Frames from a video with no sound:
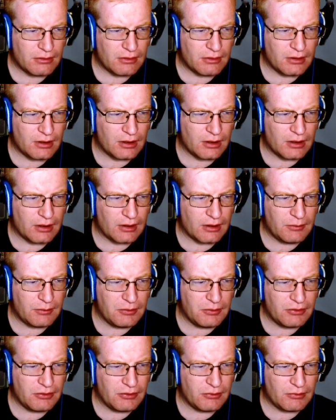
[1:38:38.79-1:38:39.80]
I say we
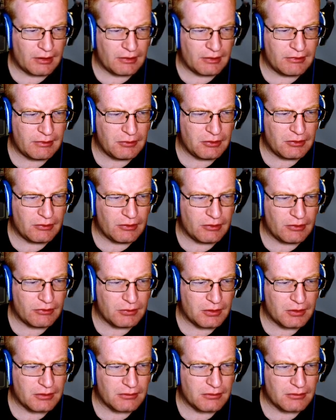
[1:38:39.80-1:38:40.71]
do this one,